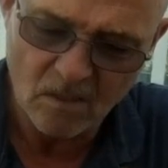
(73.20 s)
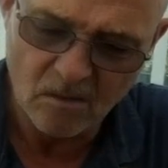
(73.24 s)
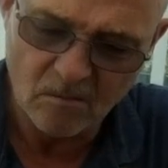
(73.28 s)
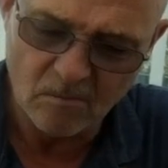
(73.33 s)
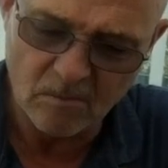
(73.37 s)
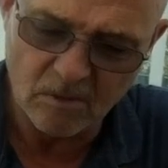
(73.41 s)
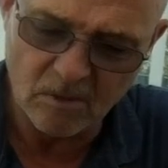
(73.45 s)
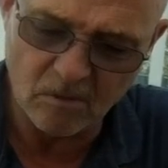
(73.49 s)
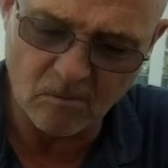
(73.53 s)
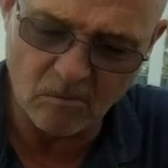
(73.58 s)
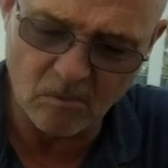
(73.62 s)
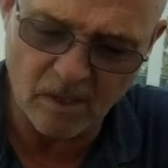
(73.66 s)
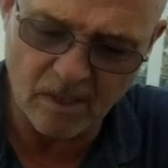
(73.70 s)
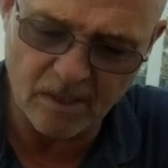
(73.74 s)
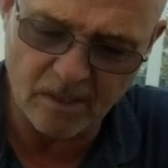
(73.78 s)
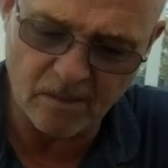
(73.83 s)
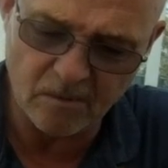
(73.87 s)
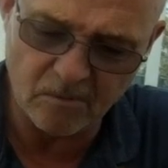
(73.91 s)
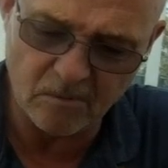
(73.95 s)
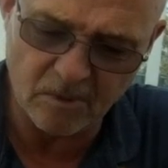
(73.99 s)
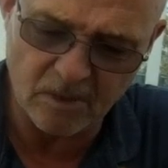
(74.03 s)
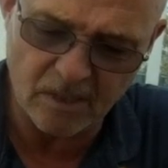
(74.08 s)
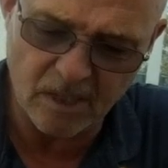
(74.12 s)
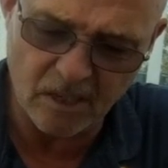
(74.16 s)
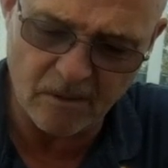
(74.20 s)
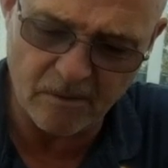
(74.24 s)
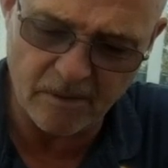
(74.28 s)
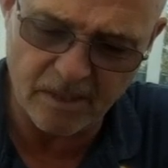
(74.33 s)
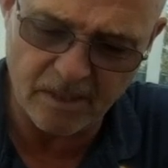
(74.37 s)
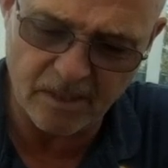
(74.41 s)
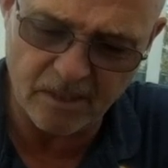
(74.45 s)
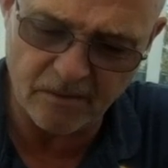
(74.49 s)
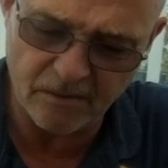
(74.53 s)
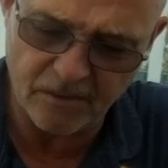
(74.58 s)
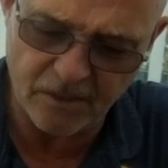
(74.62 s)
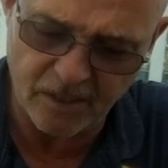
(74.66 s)
we've got one that will go
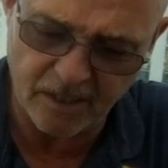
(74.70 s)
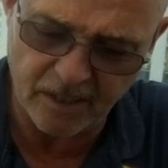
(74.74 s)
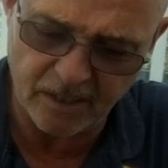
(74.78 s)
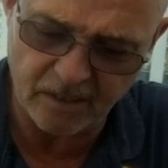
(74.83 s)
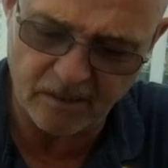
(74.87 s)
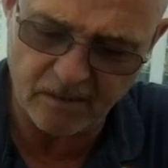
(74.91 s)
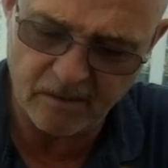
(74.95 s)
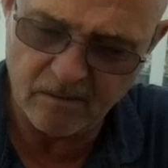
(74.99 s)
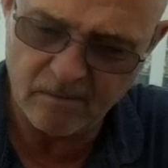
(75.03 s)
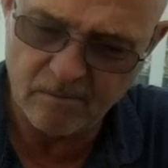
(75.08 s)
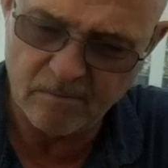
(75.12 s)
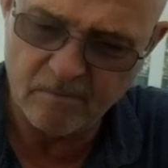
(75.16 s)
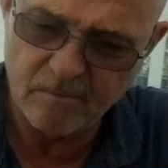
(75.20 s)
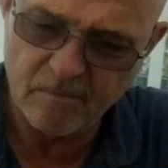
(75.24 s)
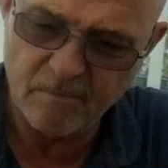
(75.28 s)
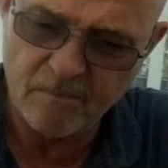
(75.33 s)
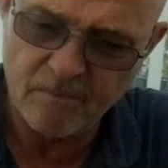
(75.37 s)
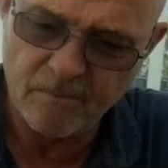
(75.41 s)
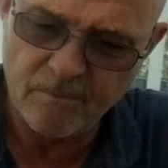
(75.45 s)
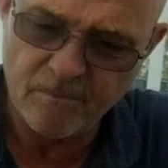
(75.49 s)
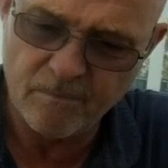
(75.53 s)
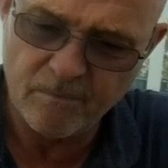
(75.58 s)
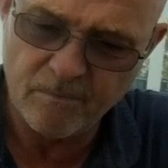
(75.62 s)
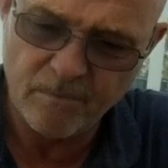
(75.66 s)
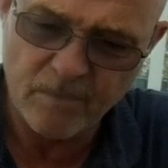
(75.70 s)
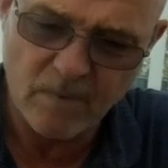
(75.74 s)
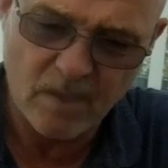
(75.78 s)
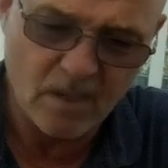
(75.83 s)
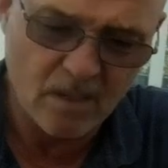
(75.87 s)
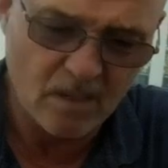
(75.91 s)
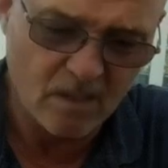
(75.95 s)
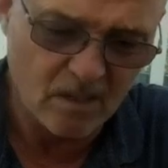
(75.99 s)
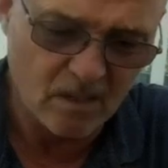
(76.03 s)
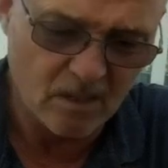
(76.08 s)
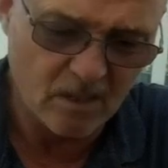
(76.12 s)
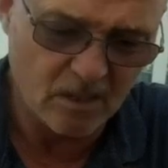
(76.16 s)
in the thing,
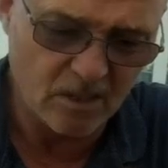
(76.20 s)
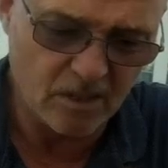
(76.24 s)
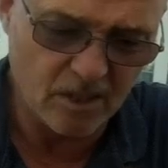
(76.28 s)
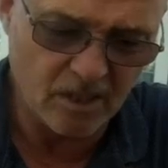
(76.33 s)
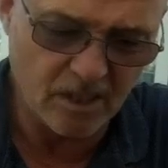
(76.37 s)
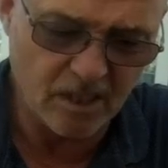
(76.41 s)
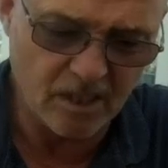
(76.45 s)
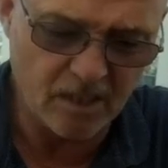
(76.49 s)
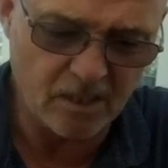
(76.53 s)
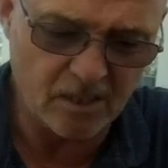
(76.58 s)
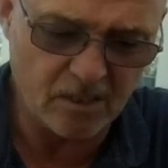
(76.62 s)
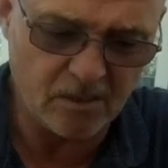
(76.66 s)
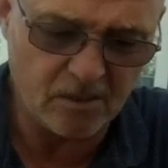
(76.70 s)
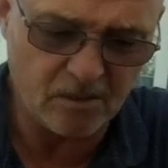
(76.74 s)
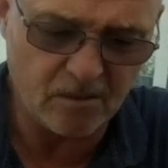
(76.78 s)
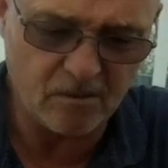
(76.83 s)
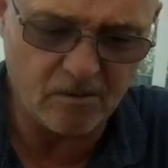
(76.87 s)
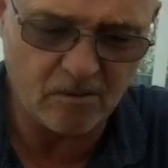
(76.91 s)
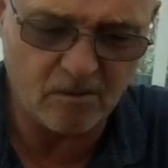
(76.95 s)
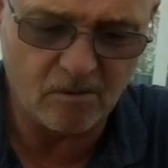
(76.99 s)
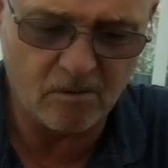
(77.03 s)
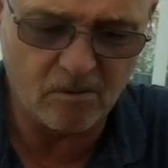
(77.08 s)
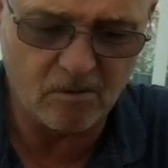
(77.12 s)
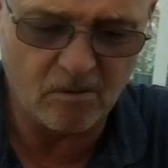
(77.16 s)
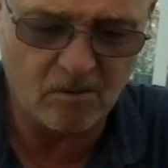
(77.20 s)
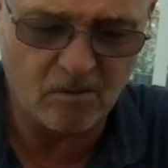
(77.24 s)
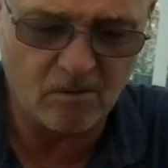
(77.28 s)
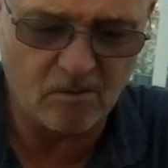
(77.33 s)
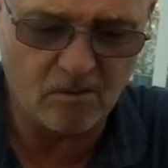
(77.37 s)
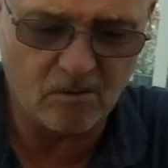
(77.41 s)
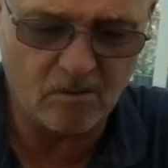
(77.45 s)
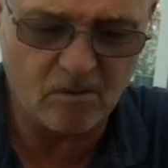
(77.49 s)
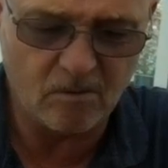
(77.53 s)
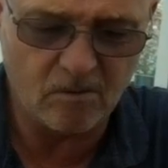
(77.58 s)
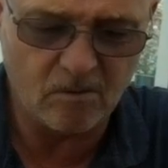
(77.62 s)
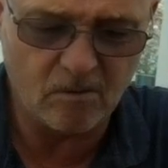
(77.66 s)
and these
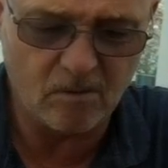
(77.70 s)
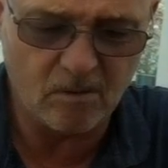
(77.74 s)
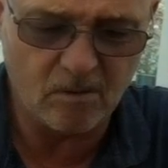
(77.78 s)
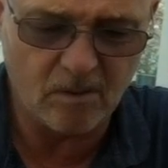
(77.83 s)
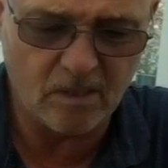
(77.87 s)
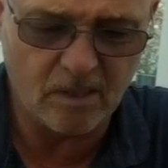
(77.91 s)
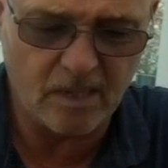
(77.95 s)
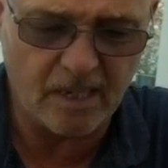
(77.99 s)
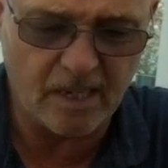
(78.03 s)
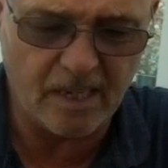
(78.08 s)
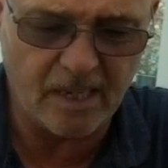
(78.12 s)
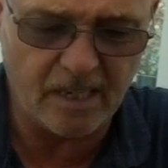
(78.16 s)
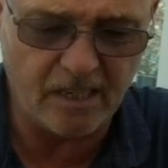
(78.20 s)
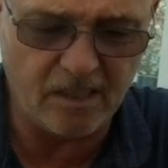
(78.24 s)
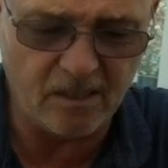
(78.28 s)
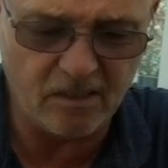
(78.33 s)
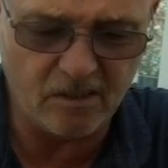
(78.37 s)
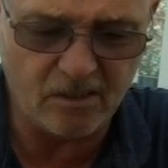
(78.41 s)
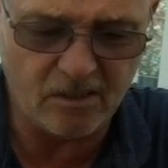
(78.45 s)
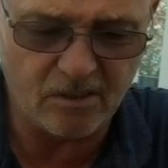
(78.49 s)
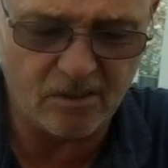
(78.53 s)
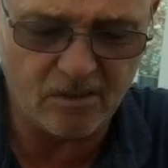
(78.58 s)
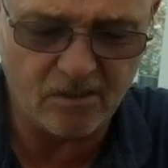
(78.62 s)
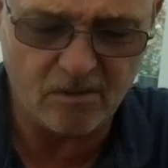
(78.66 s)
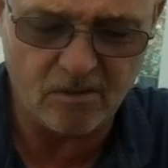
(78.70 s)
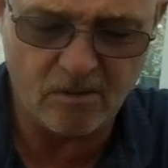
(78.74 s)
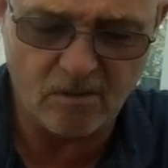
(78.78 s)
ends